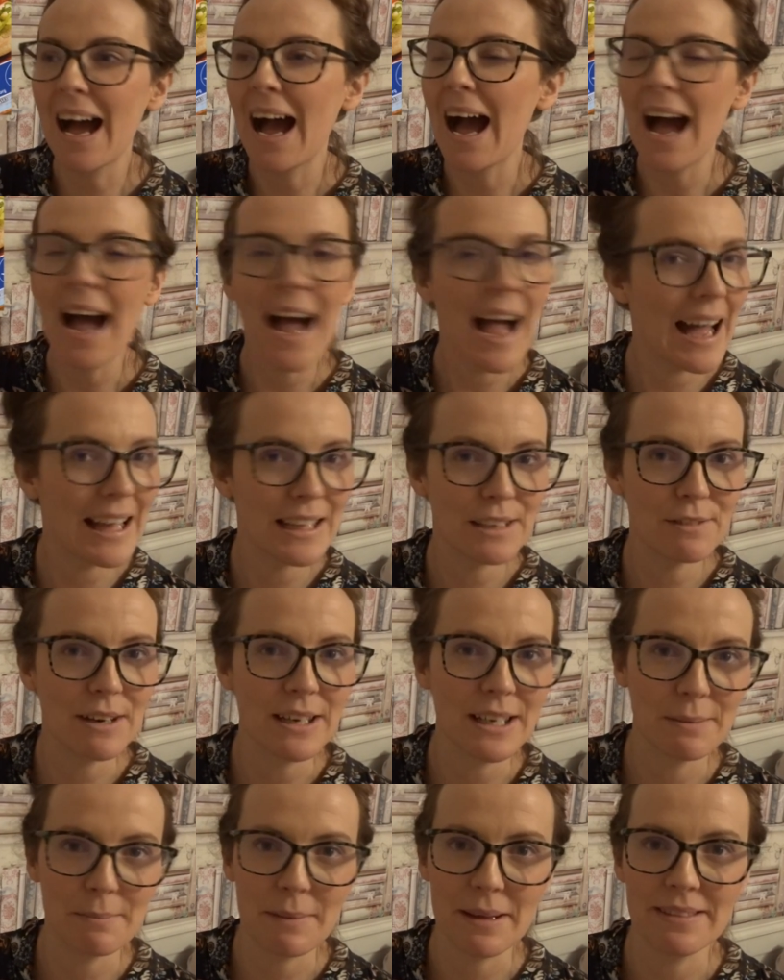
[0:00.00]
Highly
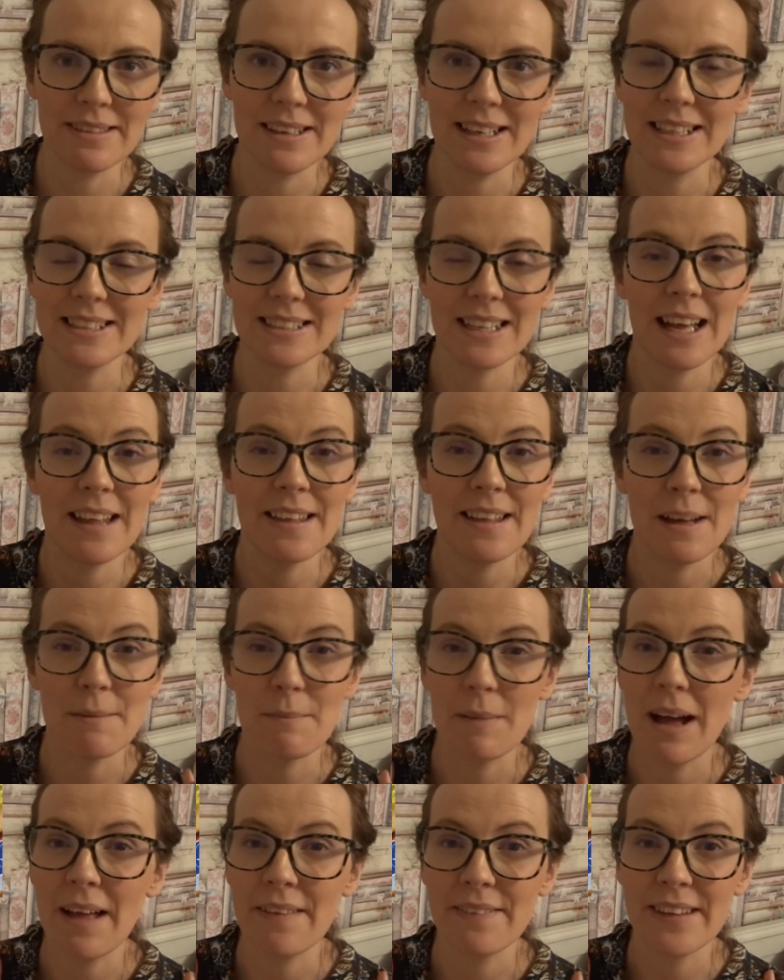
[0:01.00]
recommend these,
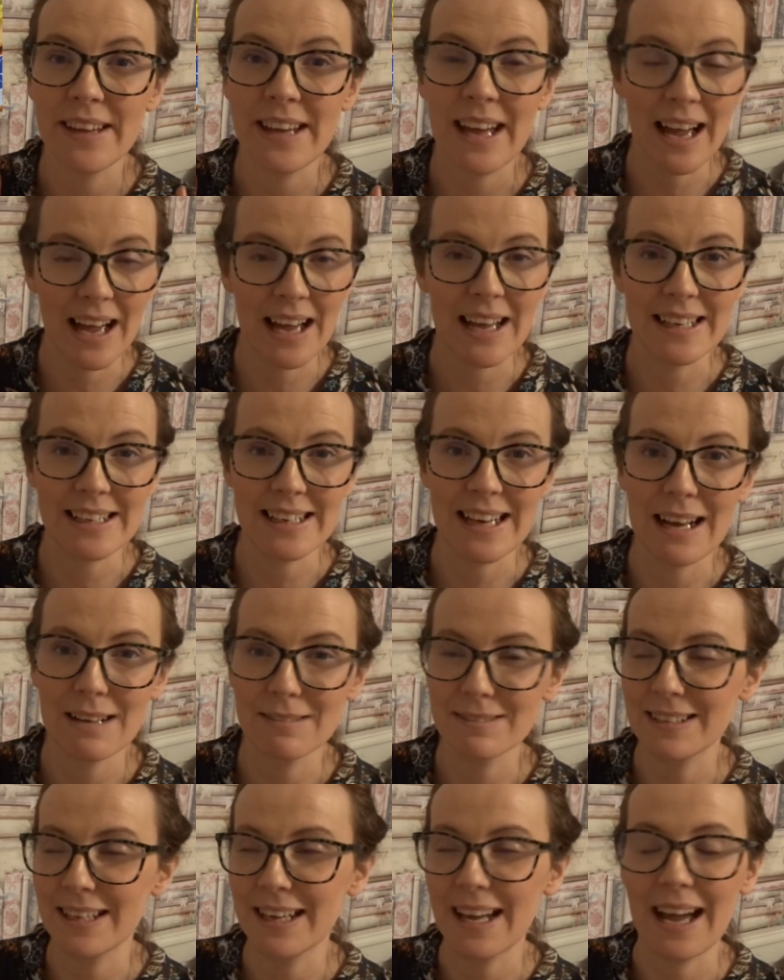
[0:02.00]
and they are in
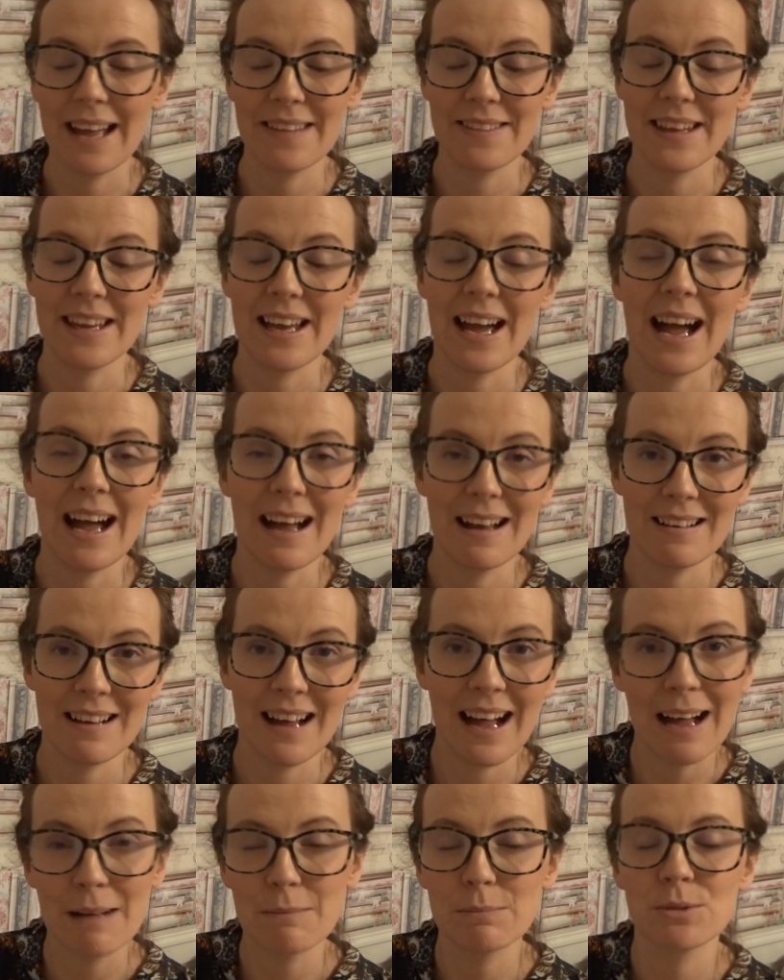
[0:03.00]
Aldi and they are
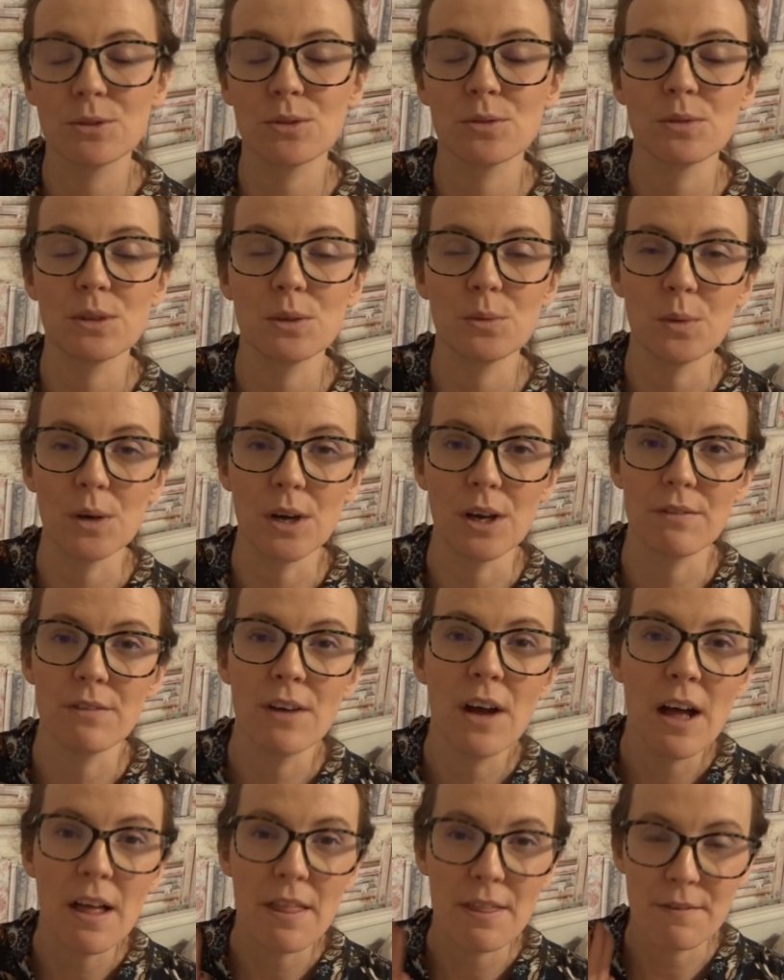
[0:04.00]
absolutely worth
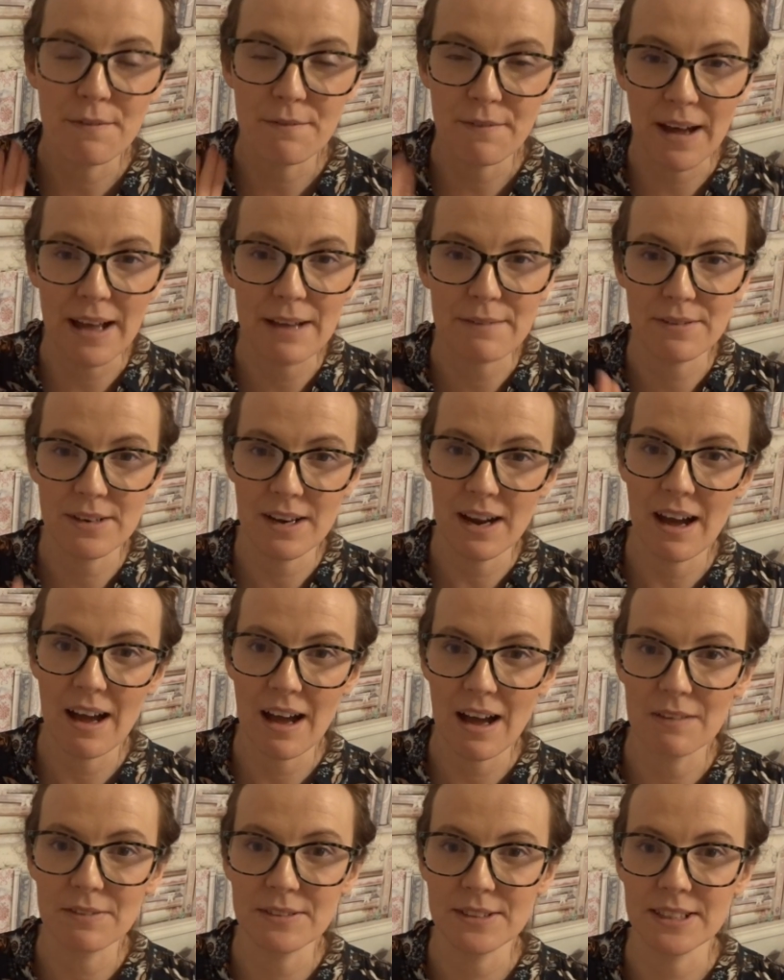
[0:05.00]
the
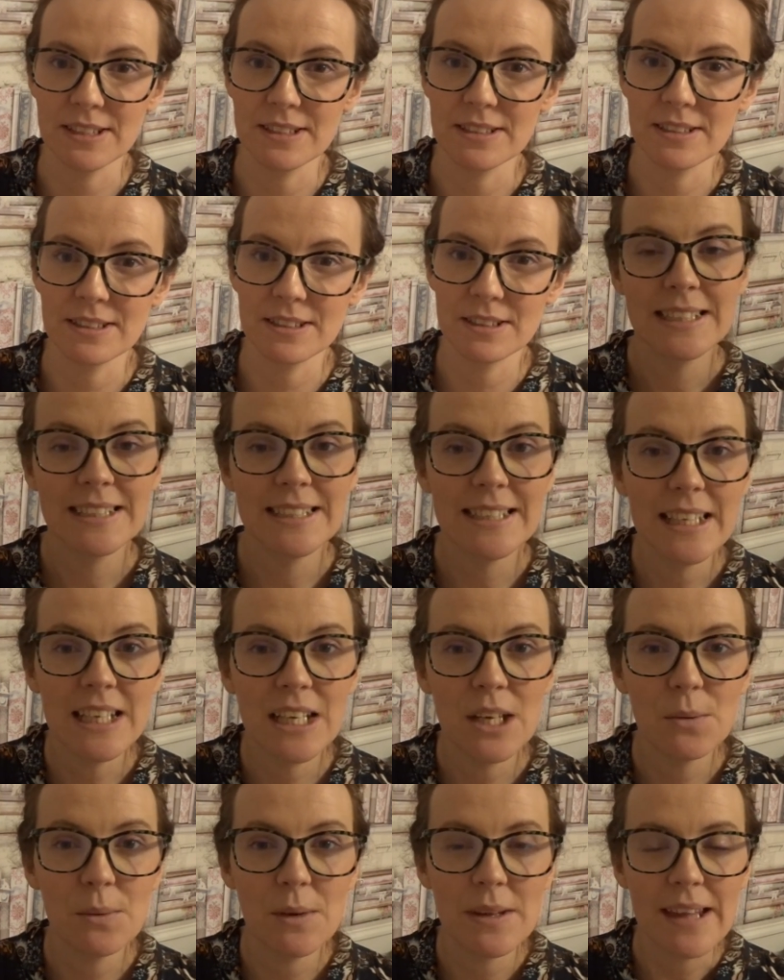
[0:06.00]
5.5 sins.
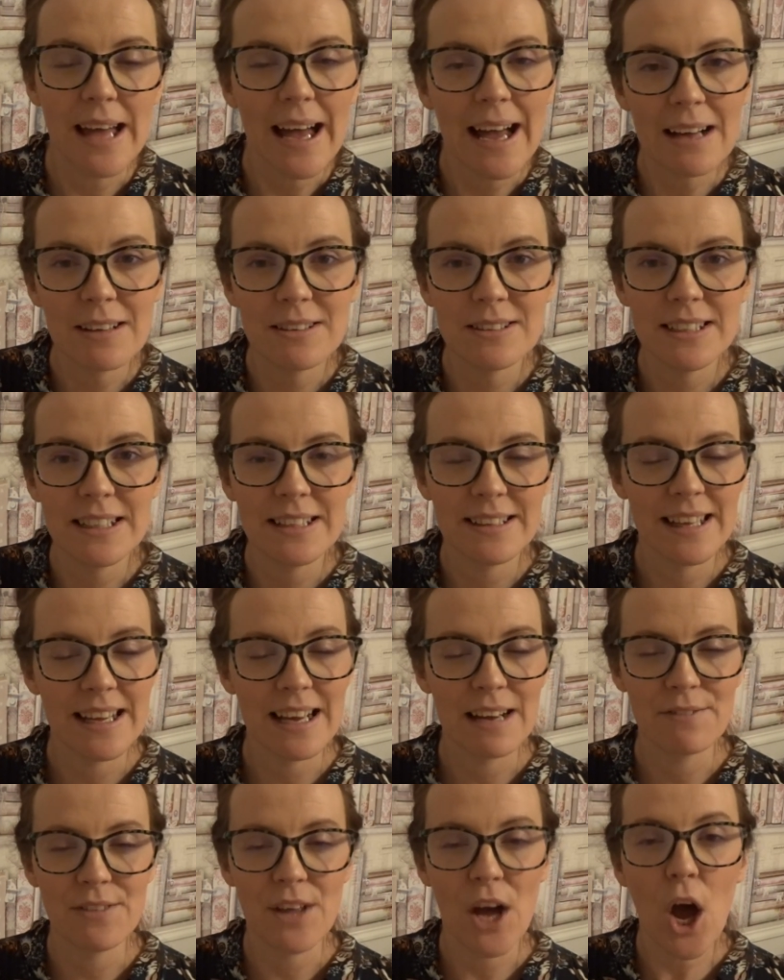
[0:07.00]
Sticking with Aldi, they
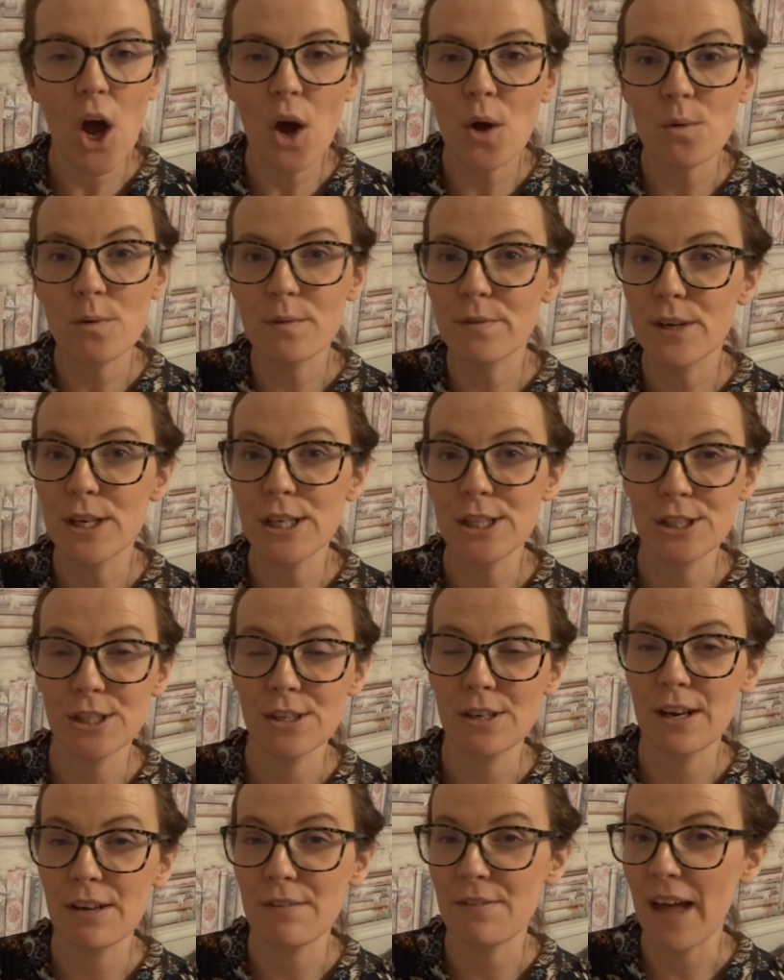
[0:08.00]
have their own
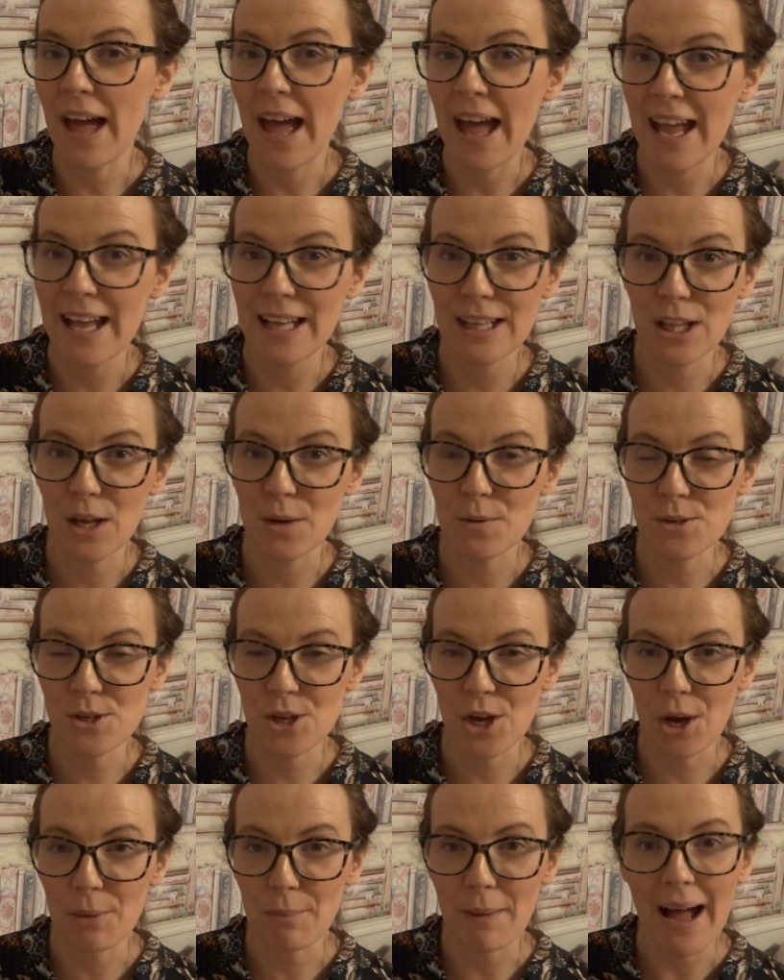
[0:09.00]
version of the Halo
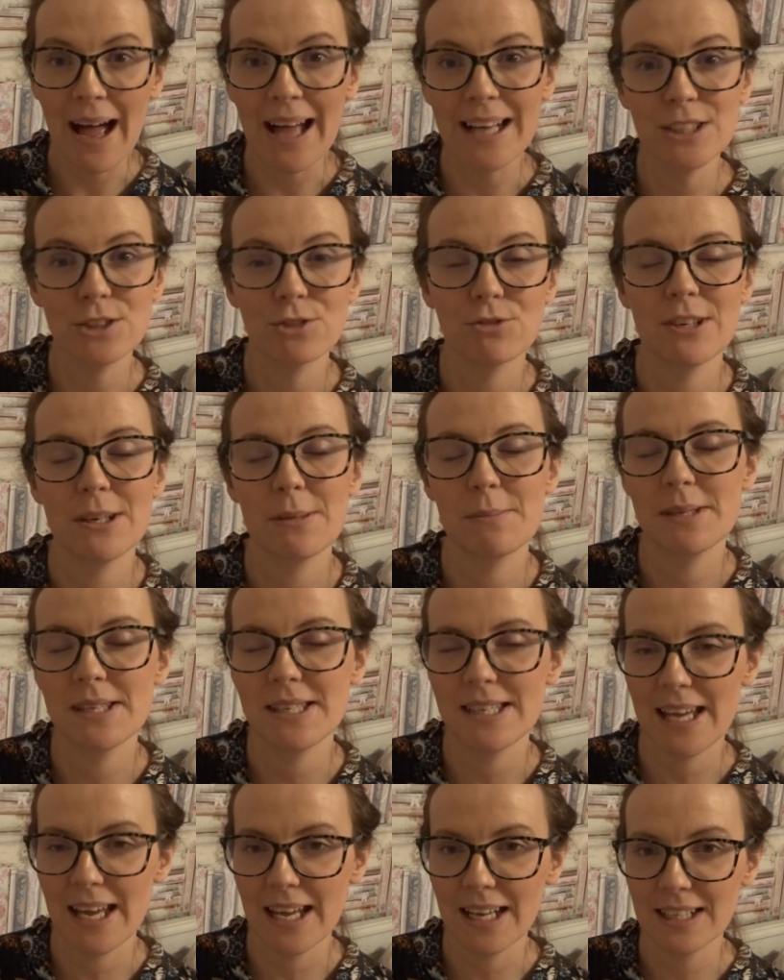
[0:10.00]
Top ice cream
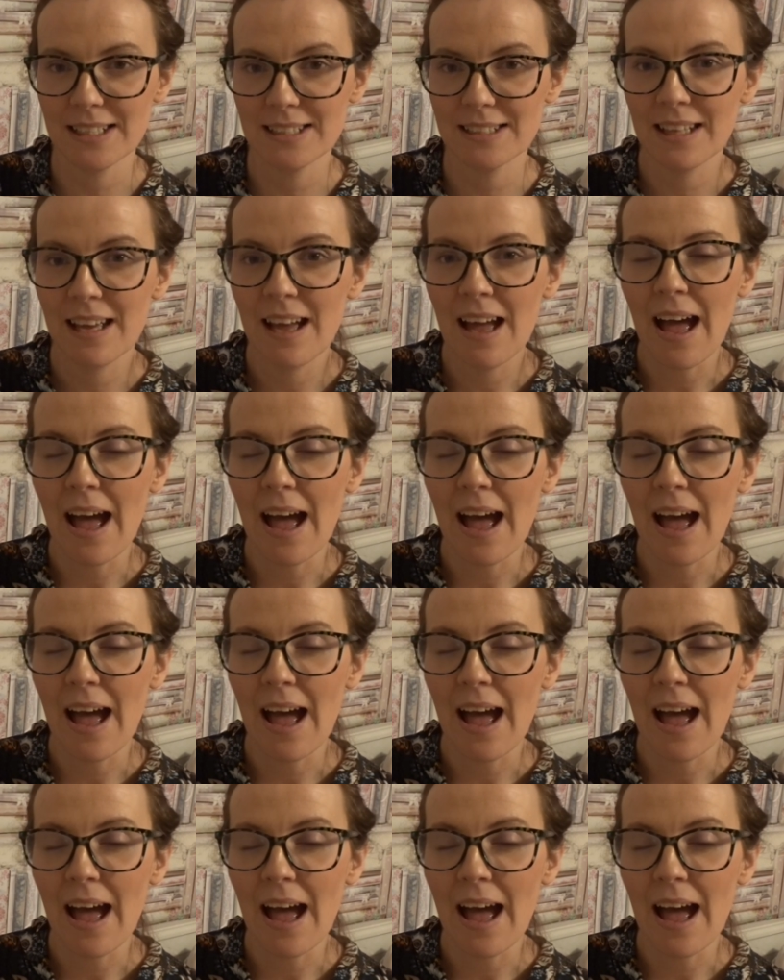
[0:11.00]
sticks.